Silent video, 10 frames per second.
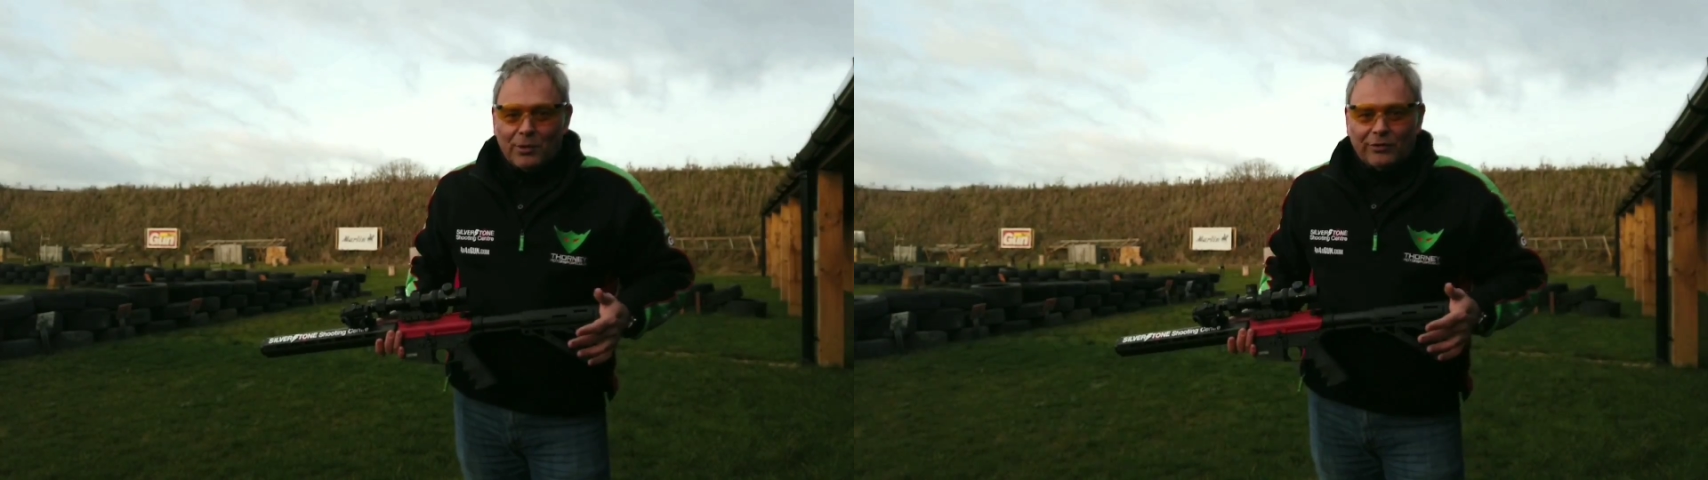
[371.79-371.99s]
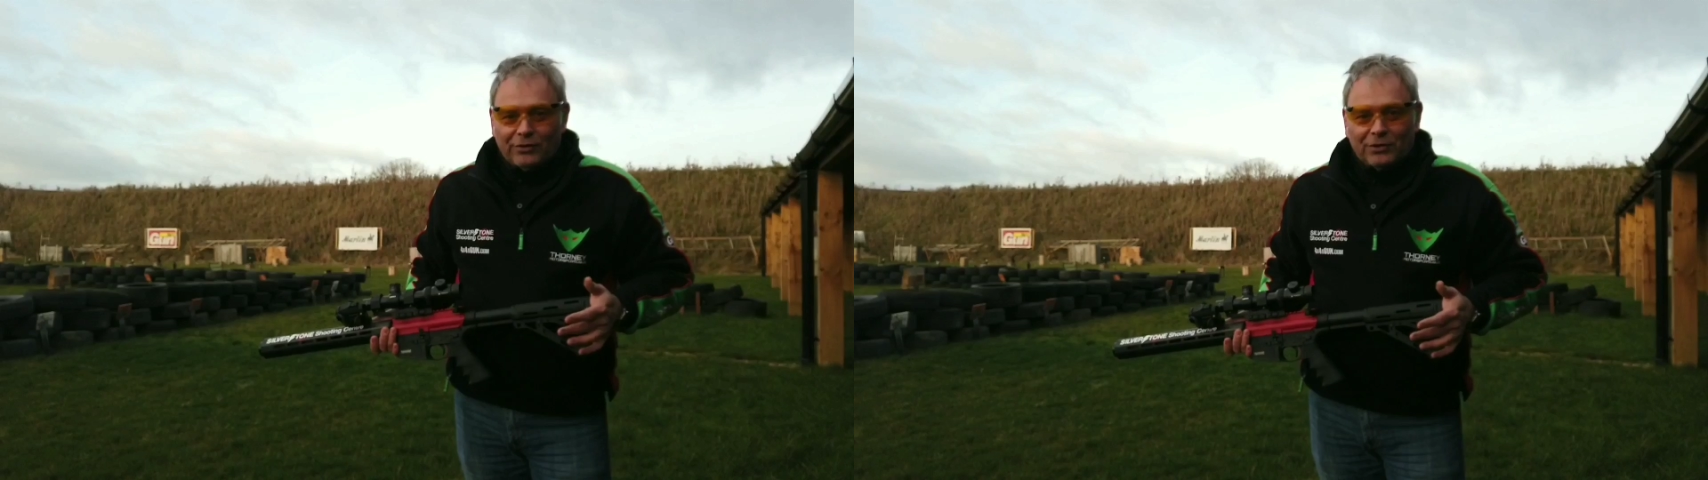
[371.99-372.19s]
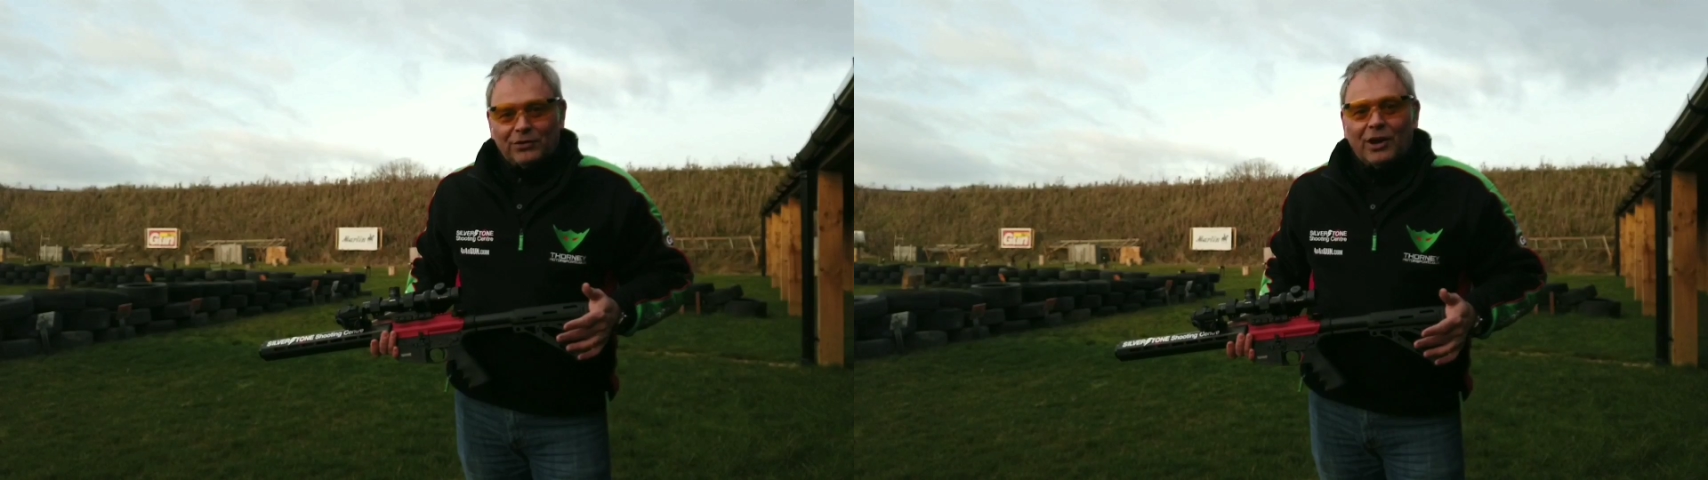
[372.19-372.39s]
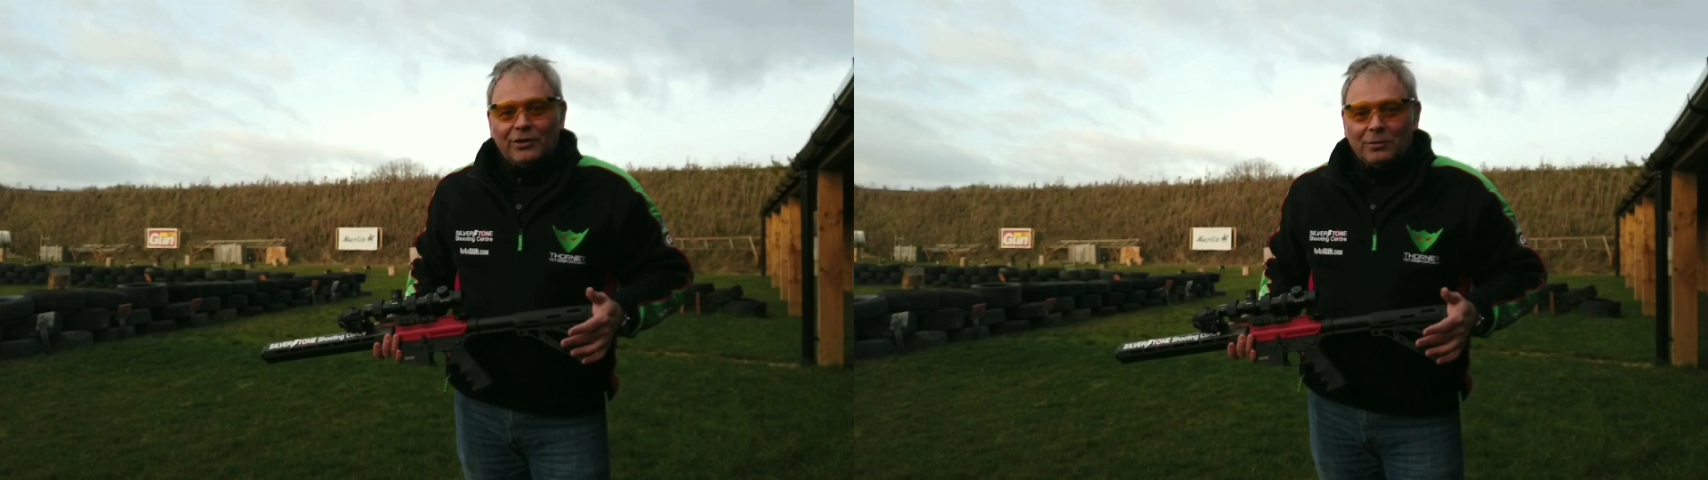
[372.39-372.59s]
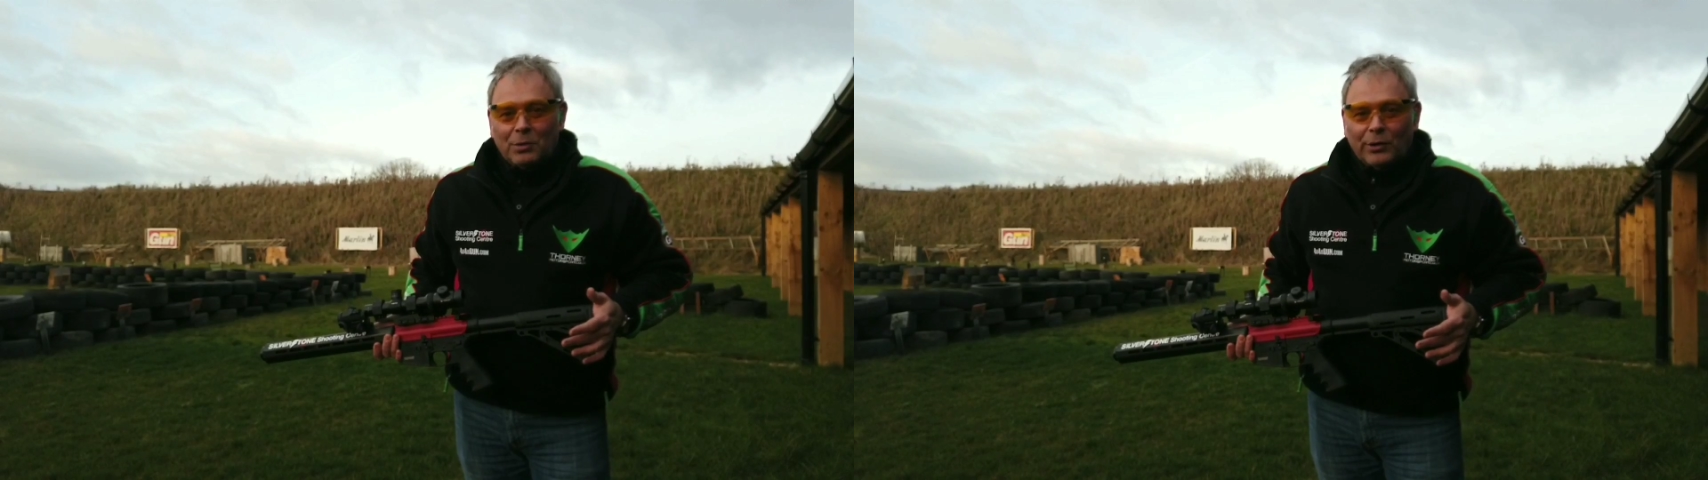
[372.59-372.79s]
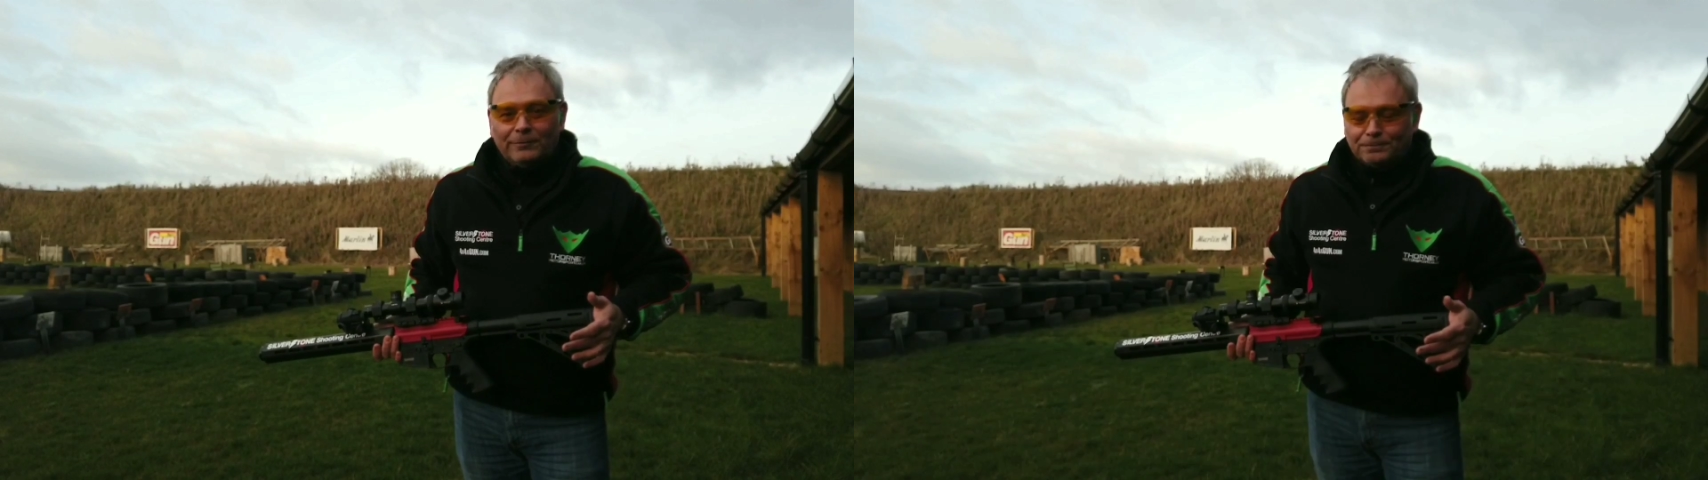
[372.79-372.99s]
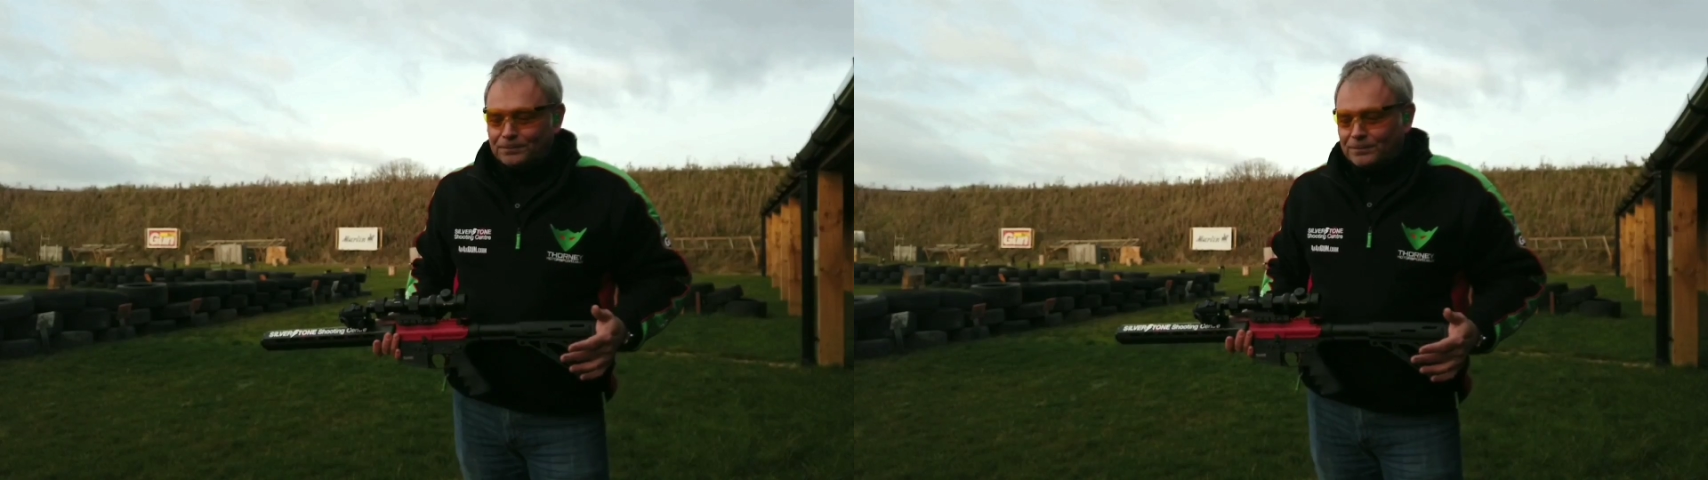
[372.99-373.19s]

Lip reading: point from the starting point.